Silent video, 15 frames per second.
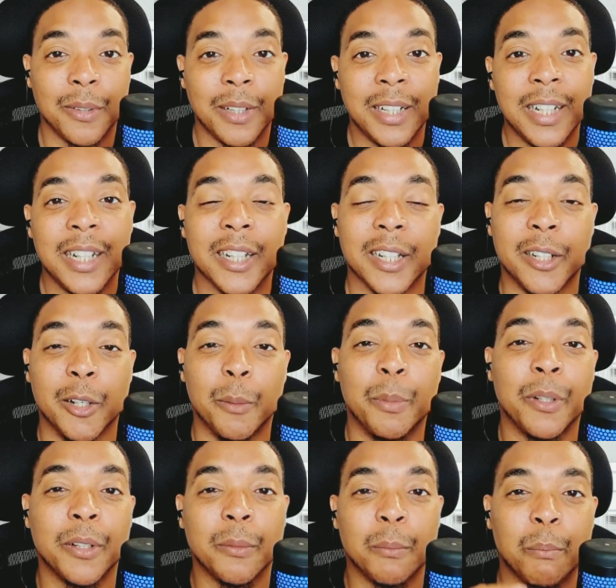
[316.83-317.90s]
Gilbert
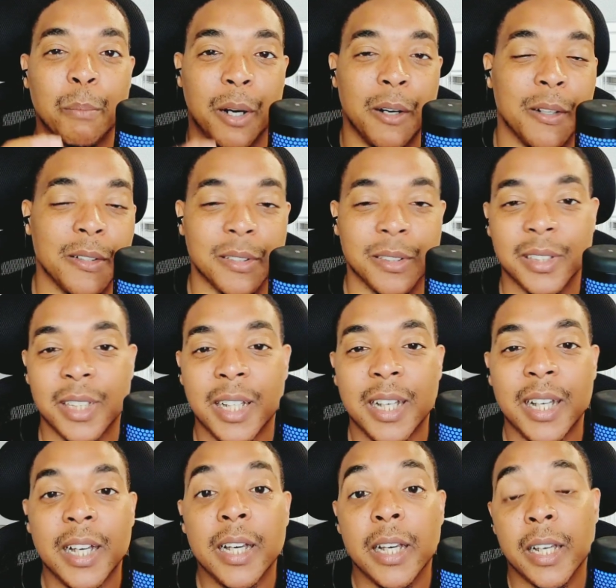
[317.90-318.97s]
Burns,
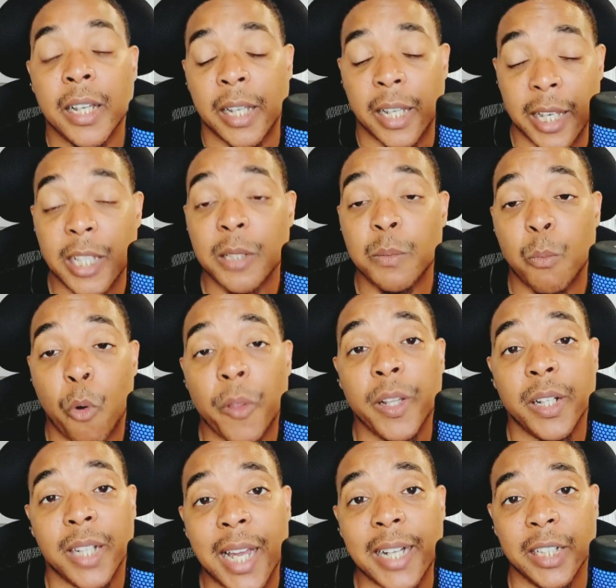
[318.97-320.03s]
he's more than
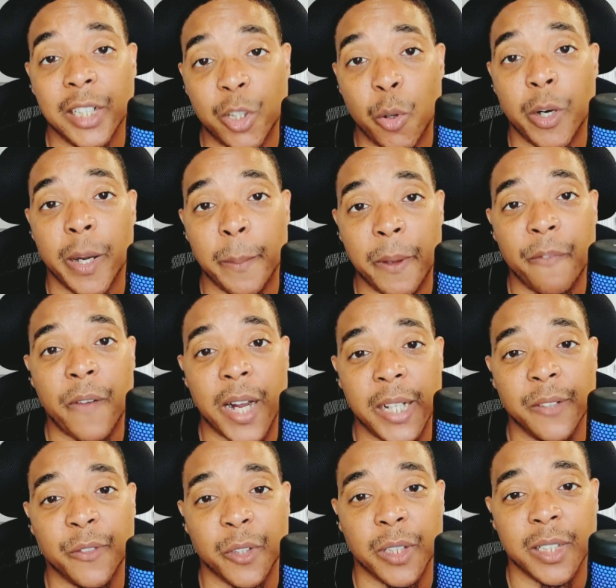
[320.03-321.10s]
likely going to be fighting for the
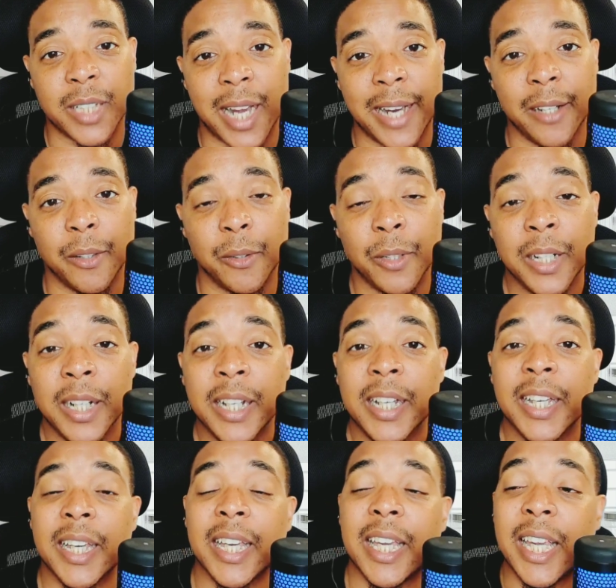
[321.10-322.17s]
title,
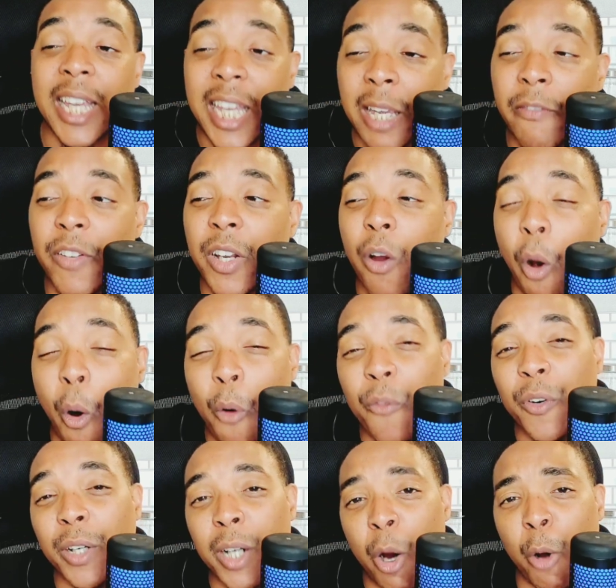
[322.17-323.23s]
even over
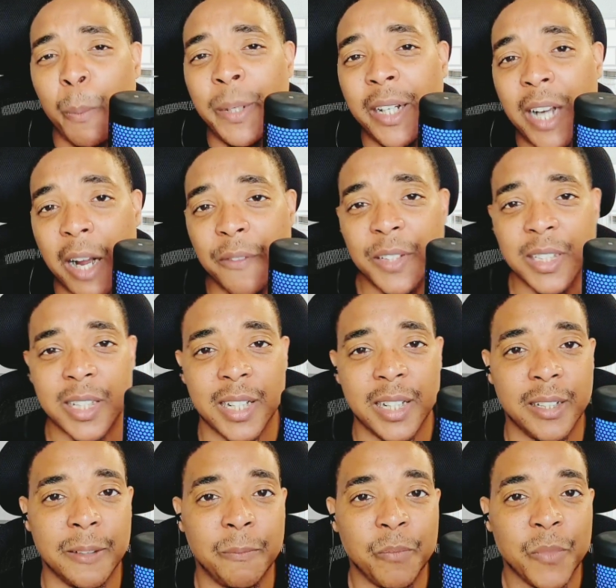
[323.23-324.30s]
Colby Covington,
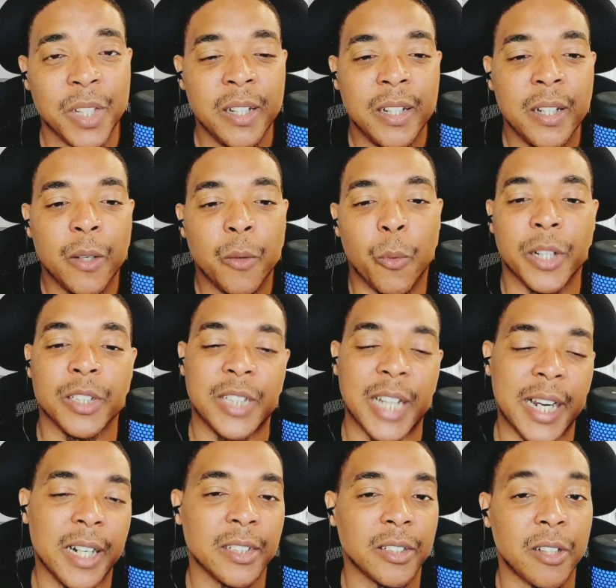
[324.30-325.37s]
where Dana's
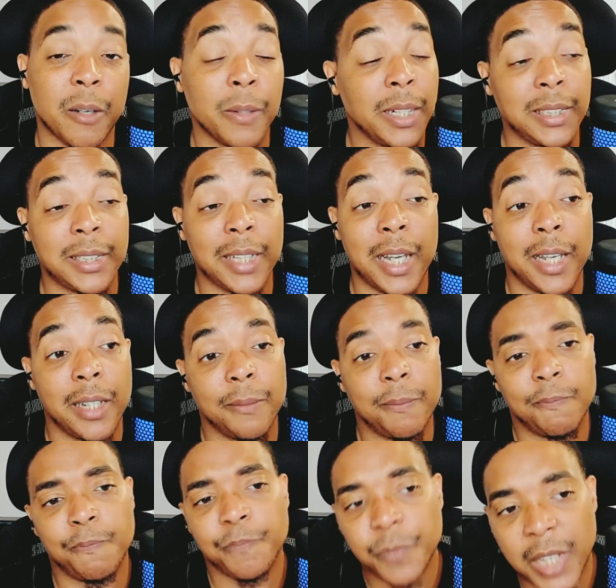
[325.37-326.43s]
already said,
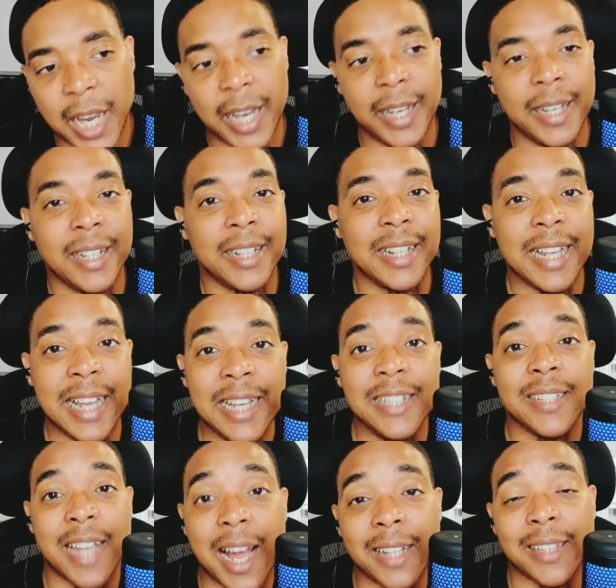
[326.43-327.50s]
hey, he's got
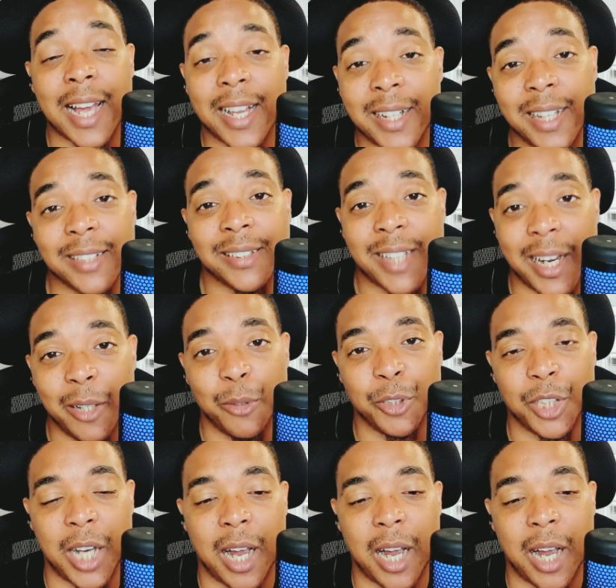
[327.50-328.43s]
that next title shot.